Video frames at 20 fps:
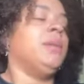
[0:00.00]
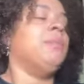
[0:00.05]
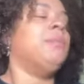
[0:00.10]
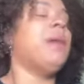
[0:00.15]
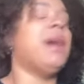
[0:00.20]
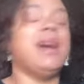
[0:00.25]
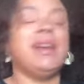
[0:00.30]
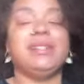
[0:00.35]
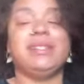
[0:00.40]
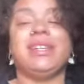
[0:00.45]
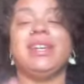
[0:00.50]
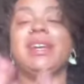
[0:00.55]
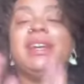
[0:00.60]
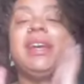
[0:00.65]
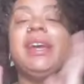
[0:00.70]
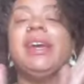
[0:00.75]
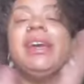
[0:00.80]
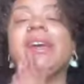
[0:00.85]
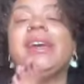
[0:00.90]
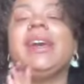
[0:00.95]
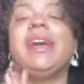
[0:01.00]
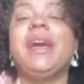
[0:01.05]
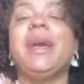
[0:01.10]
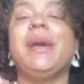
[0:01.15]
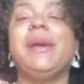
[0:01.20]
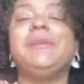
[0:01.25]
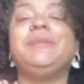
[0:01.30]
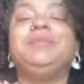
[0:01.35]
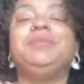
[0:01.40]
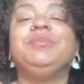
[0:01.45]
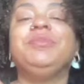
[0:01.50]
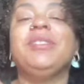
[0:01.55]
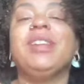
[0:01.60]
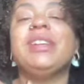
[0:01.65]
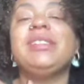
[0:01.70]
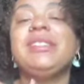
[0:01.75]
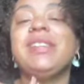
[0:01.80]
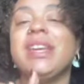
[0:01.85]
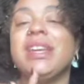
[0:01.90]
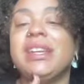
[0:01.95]
but um
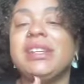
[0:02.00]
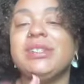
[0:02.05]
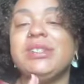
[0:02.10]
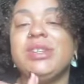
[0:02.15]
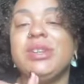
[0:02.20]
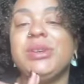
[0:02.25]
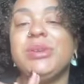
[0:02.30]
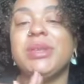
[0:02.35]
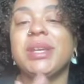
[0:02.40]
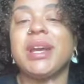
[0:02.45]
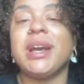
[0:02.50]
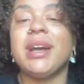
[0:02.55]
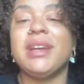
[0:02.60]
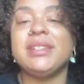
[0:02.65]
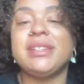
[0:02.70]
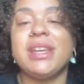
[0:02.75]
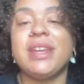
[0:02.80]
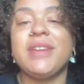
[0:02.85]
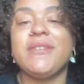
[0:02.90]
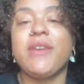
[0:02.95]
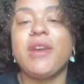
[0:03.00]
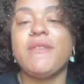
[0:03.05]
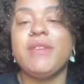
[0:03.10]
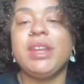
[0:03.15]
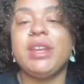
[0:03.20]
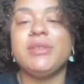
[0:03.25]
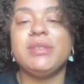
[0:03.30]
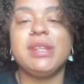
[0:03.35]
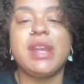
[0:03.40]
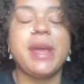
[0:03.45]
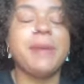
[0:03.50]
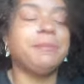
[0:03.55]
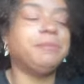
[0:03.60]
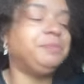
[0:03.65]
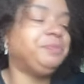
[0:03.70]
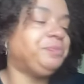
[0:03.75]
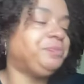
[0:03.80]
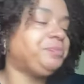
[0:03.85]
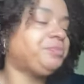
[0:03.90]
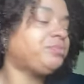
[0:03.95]
let's get into the content of our video today
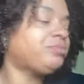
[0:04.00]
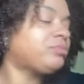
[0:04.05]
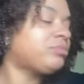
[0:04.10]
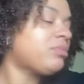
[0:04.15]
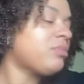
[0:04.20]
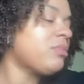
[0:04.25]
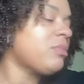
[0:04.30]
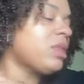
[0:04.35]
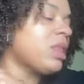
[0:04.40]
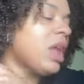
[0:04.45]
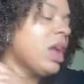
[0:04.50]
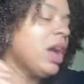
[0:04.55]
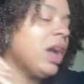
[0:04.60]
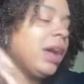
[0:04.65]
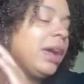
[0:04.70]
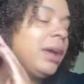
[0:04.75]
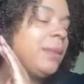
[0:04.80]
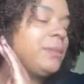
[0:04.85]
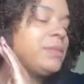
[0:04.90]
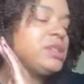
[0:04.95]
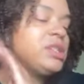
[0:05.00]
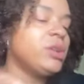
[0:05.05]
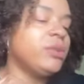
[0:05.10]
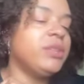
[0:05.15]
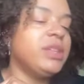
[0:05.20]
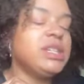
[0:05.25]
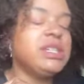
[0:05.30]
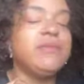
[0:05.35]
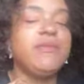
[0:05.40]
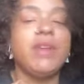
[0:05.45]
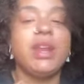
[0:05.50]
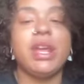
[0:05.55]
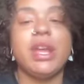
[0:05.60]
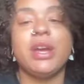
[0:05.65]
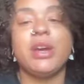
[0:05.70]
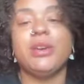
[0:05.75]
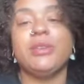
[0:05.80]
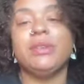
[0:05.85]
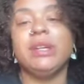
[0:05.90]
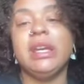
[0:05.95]
um, so this
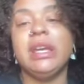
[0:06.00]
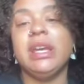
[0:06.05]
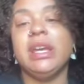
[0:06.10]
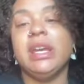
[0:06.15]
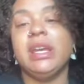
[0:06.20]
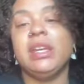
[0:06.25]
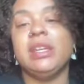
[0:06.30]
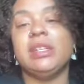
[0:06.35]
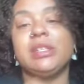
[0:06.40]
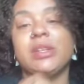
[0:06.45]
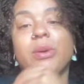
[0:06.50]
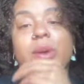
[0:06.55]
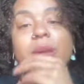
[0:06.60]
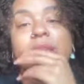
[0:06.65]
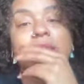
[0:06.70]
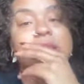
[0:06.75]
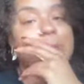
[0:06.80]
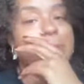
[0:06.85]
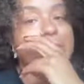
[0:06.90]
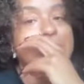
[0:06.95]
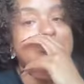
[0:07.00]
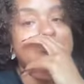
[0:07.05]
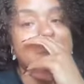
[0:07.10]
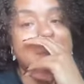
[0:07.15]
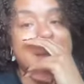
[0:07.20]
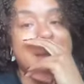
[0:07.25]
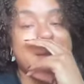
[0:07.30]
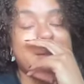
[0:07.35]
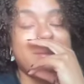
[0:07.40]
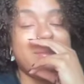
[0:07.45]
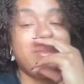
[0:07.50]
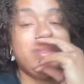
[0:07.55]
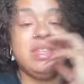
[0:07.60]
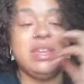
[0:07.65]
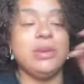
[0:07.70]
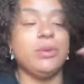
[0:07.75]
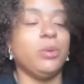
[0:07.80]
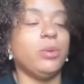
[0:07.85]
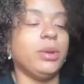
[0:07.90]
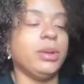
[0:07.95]
video is going to be about
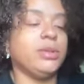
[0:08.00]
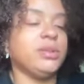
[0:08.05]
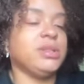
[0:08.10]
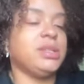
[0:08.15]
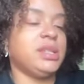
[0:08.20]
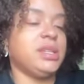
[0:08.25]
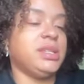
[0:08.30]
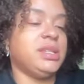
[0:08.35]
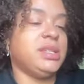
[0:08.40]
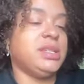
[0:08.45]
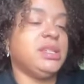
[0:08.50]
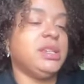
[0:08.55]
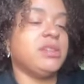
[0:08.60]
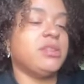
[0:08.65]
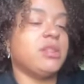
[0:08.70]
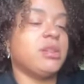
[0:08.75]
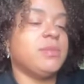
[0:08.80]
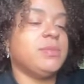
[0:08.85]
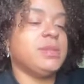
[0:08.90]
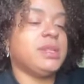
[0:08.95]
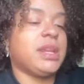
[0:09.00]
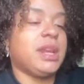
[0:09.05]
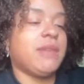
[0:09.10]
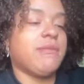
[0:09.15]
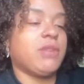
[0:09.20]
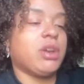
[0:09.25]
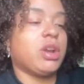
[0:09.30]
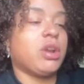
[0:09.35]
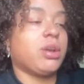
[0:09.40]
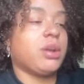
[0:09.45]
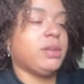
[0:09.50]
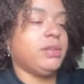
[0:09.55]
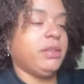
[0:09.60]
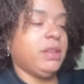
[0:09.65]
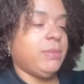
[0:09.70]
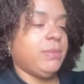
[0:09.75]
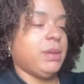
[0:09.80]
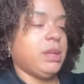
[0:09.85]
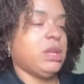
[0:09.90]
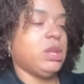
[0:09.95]
the oils and serums that I've
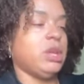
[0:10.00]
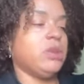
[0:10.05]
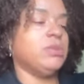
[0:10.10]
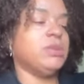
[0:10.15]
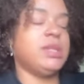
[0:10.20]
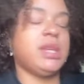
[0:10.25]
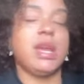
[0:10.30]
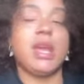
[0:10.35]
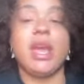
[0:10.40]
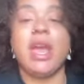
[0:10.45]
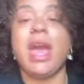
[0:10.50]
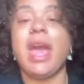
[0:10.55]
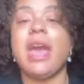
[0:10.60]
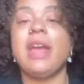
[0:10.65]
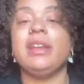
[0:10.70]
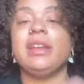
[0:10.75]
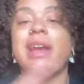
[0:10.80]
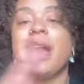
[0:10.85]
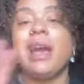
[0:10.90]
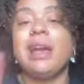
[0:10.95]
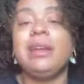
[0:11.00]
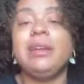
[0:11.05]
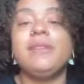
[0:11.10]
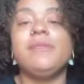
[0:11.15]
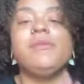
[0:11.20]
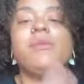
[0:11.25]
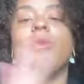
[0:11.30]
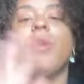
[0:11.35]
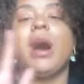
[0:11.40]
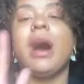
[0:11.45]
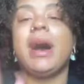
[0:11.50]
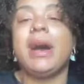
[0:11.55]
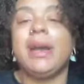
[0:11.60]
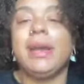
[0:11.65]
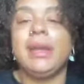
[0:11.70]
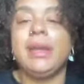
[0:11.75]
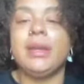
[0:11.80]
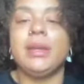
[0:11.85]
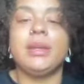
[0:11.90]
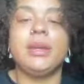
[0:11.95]
currently been using and kind of
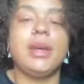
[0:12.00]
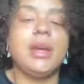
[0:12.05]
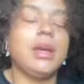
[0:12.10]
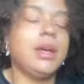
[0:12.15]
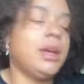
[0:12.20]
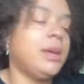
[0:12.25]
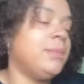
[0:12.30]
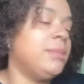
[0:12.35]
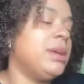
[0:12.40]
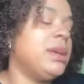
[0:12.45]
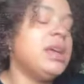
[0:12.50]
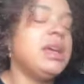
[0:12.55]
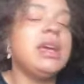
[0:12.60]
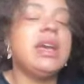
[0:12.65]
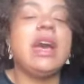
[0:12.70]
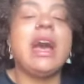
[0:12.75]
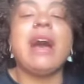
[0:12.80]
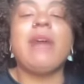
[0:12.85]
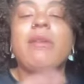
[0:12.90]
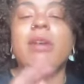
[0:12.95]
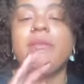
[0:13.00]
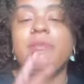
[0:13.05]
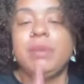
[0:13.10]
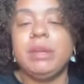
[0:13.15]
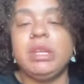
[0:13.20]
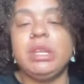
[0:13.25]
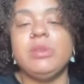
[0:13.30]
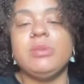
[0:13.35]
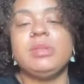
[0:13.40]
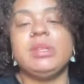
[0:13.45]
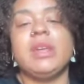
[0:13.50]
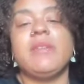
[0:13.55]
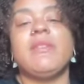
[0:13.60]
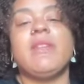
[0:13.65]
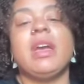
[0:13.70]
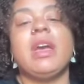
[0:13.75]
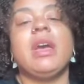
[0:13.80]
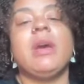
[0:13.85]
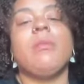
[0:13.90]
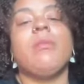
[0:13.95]
why, um, how I've been using
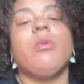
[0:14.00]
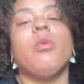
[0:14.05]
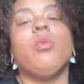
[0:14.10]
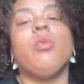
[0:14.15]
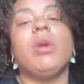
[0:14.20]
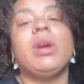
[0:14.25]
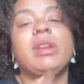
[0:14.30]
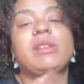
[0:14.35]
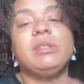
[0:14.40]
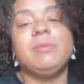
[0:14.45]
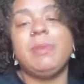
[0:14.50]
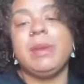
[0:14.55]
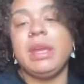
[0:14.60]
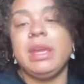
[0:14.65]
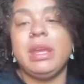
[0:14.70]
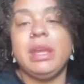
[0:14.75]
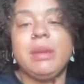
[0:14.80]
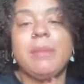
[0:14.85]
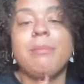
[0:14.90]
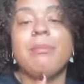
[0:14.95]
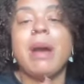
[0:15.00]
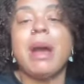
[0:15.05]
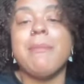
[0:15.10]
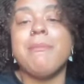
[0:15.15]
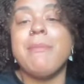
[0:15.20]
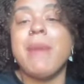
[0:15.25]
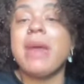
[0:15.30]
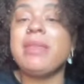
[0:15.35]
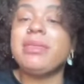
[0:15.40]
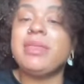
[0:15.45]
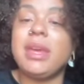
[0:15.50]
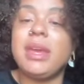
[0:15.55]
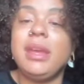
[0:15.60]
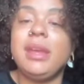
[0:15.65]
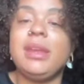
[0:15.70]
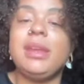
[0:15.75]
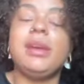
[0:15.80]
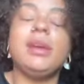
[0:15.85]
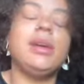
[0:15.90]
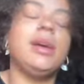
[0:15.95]
them, what has been my
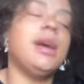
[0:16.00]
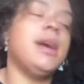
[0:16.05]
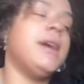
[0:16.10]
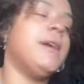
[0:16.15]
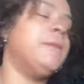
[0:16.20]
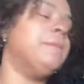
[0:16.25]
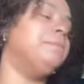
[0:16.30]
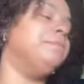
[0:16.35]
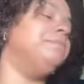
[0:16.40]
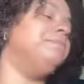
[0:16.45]
method, um,